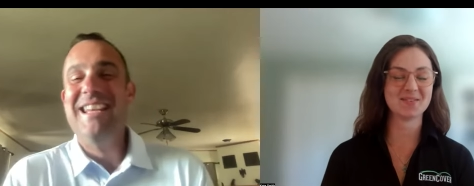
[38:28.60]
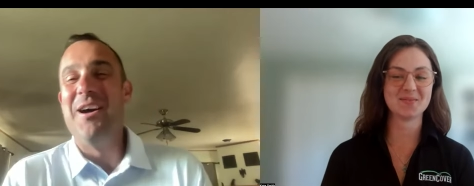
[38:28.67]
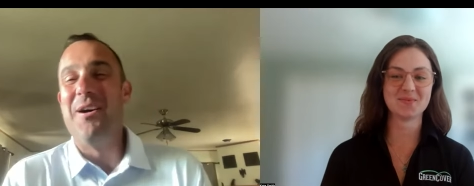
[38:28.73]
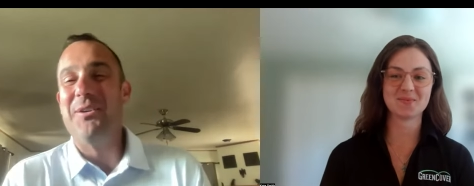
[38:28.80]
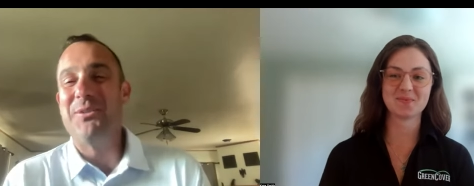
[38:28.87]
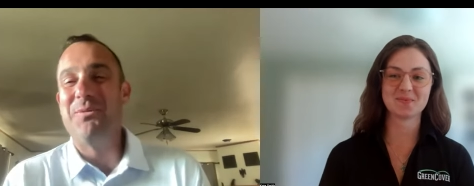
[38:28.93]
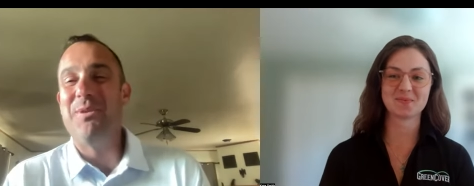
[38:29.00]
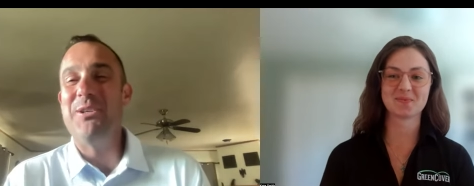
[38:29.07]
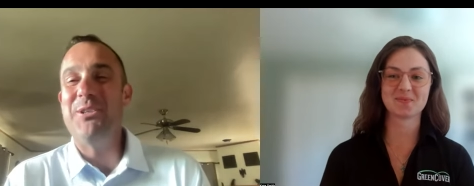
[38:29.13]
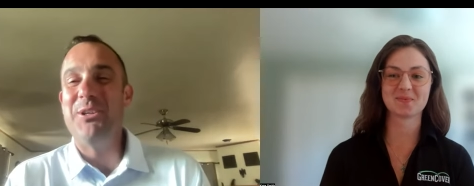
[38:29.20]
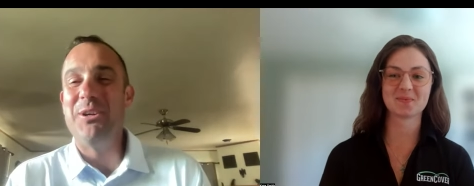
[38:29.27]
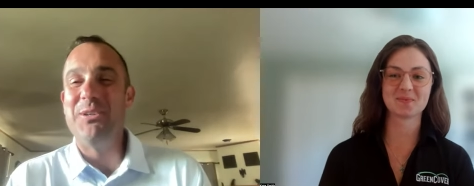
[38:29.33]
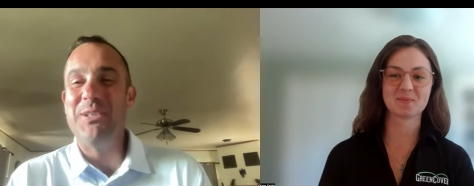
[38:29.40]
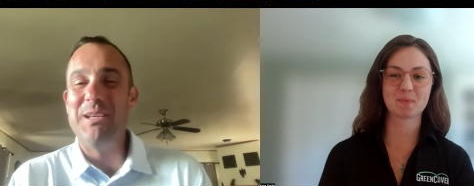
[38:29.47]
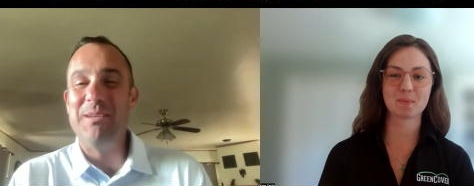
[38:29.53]
Speaker 1: no so we're
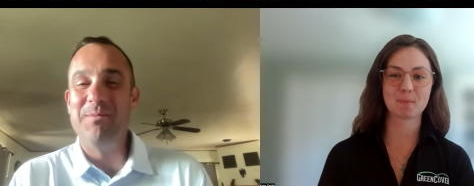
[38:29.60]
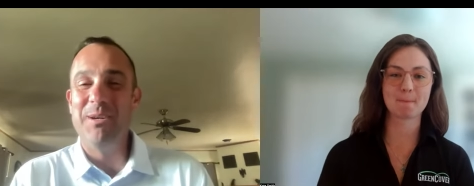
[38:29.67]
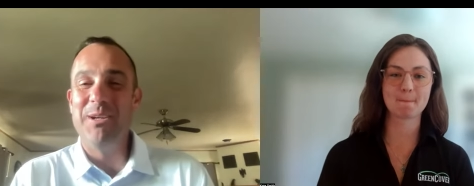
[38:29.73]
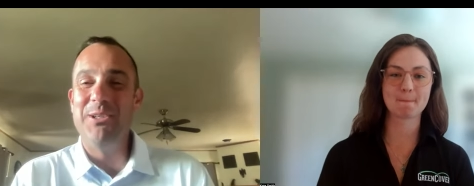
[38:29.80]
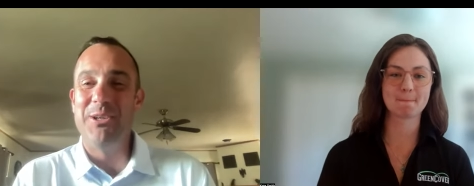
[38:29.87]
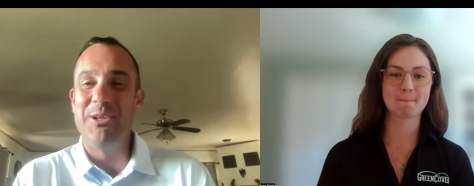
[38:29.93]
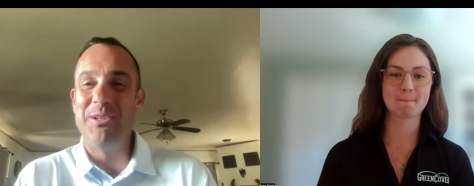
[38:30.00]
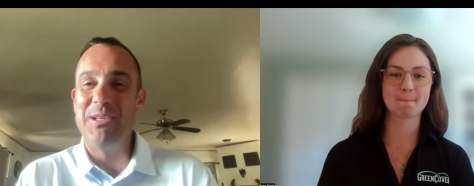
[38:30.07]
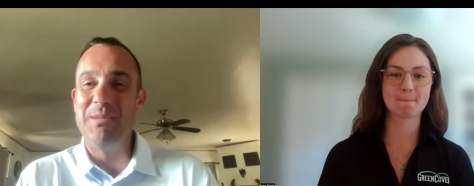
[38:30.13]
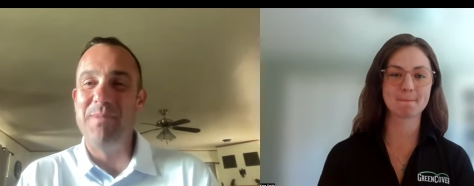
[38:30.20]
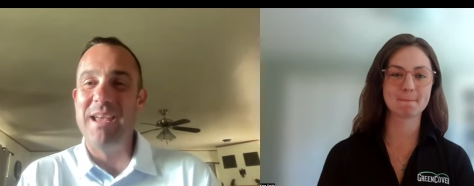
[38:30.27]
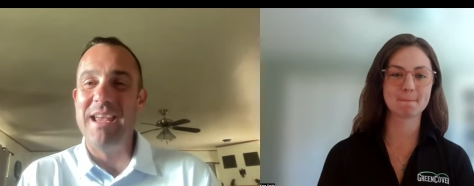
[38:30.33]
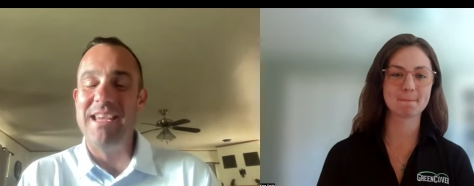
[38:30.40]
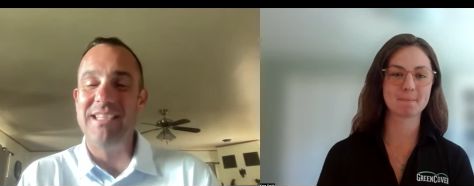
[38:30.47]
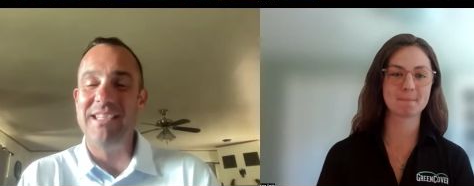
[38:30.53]
jersey we're jersey
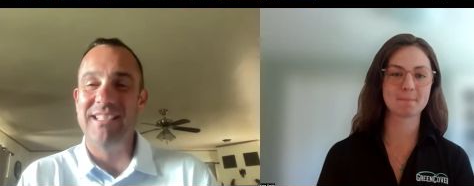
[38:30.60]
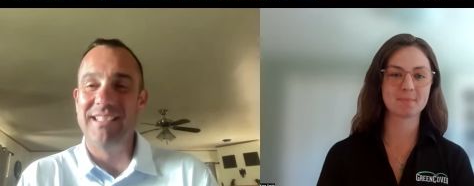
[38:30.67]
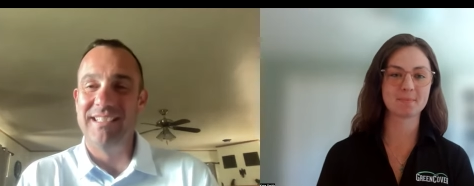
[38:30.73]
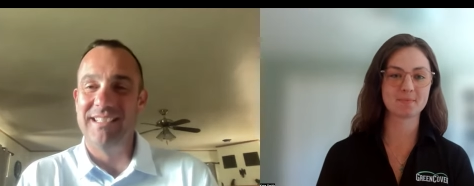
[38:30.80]
based